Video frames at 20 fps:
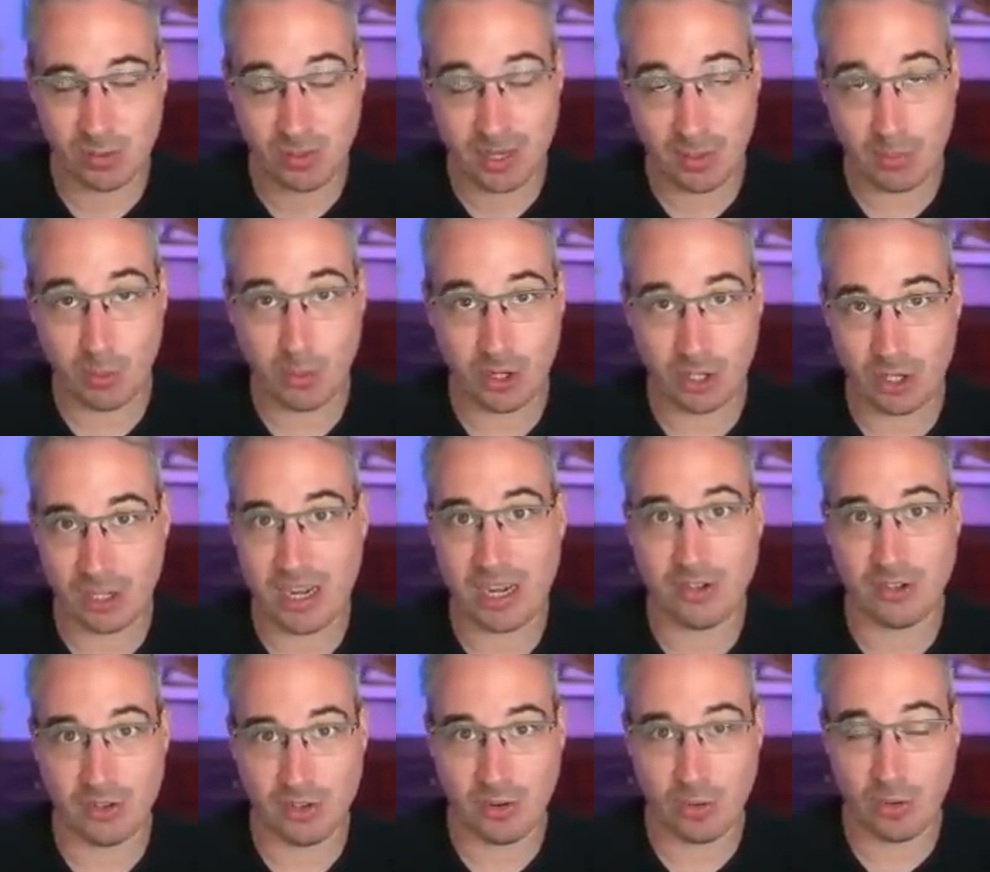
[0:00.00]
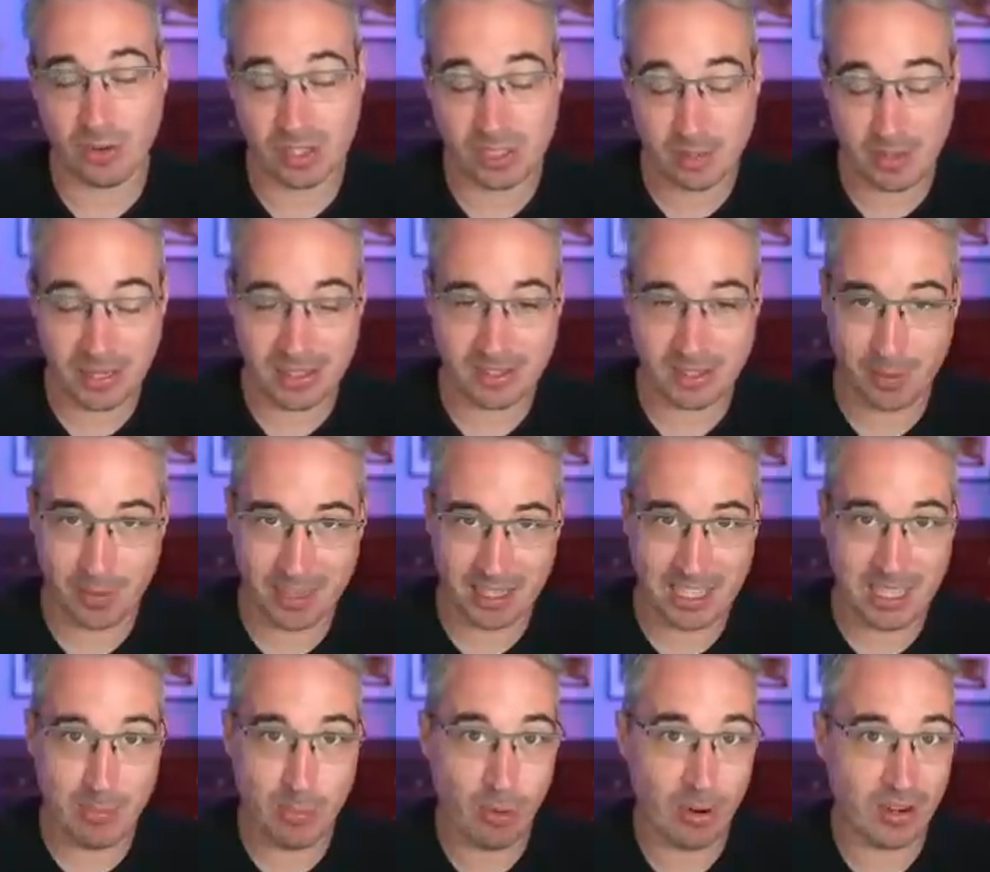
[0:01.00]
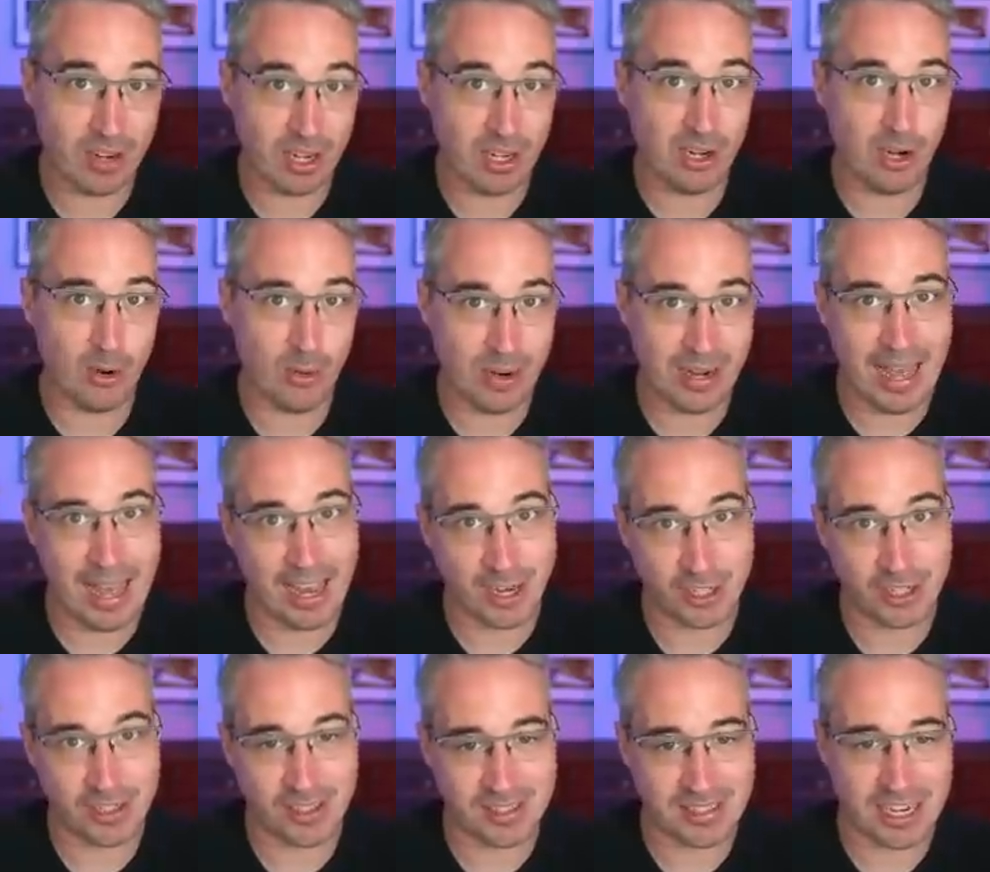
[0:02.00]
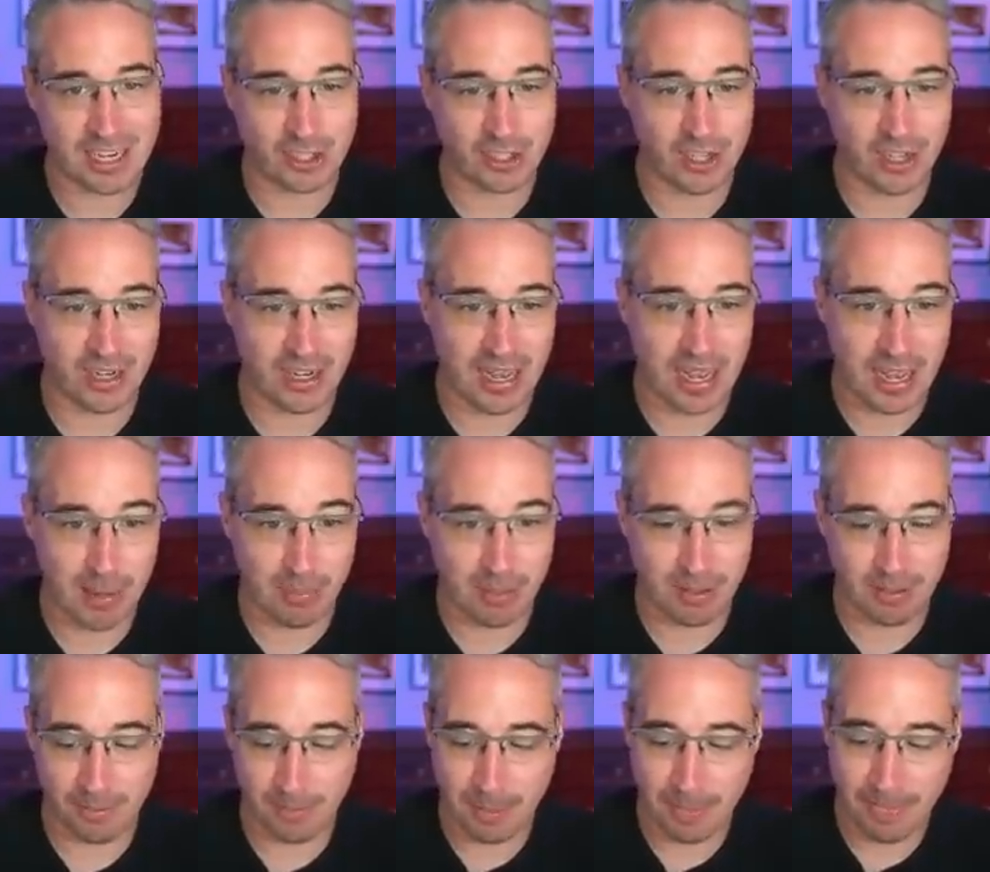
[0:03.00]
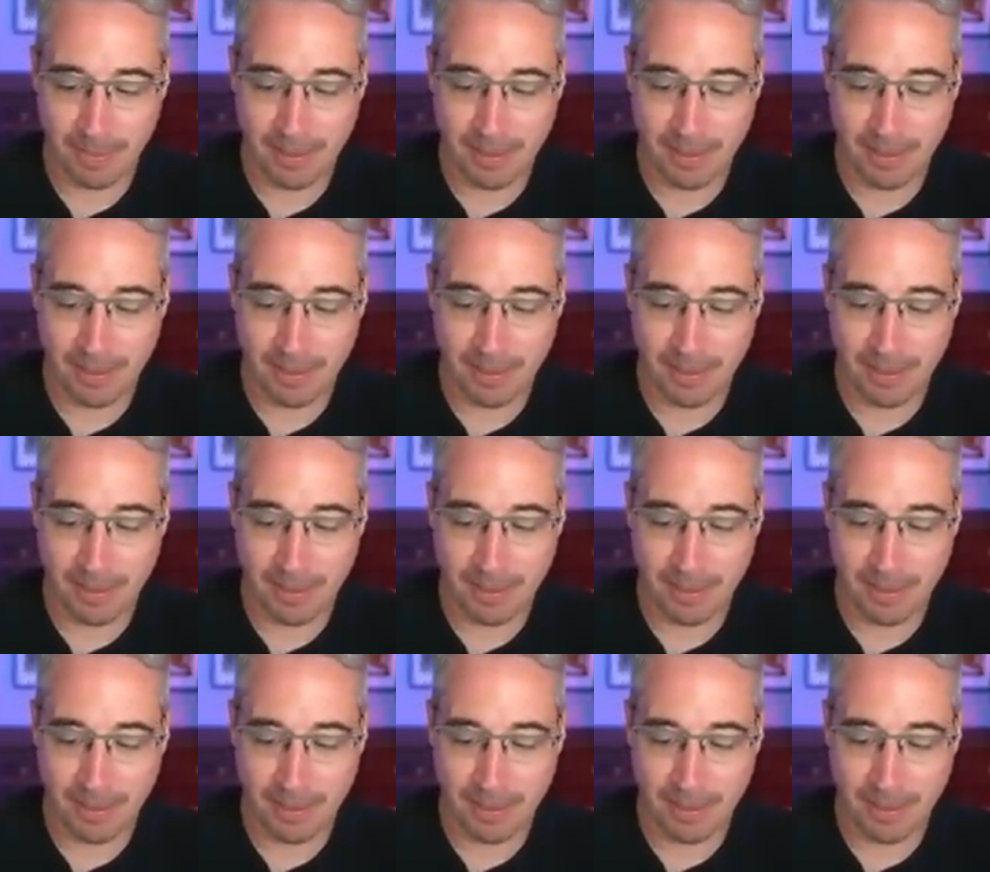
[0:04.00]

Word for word: So when I push enter or space on my keyboard, I know what action is actually going to happen.